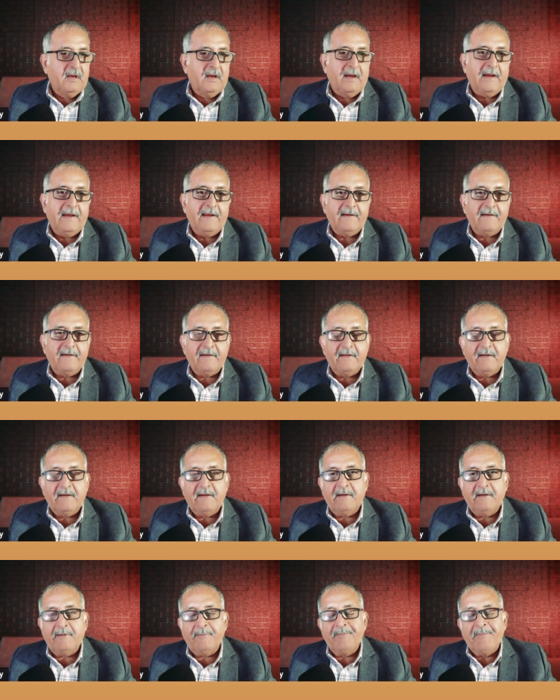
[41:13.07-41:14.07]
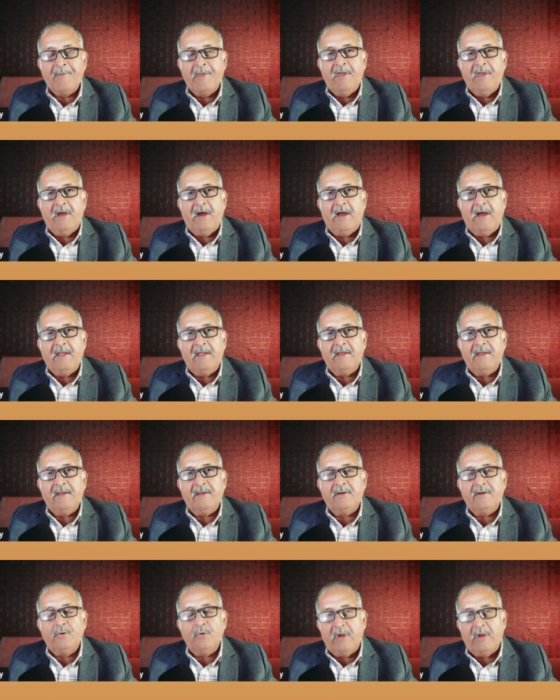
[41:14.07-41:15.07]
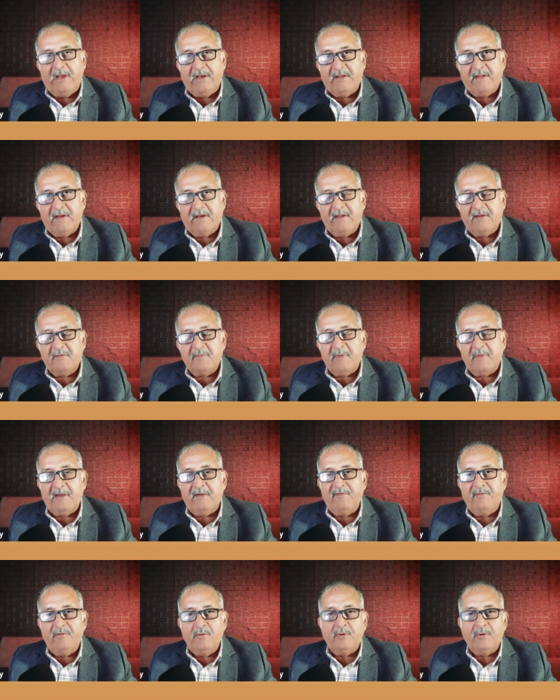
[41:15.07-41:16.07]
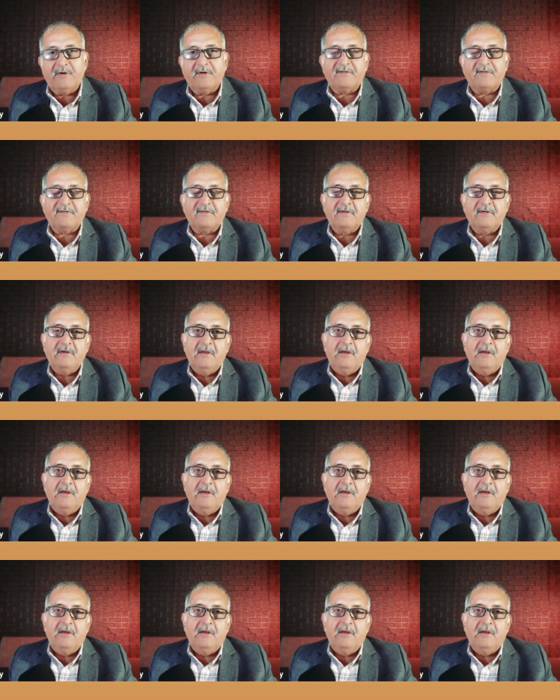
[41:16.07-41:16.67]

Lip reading: And I do encourage my viewers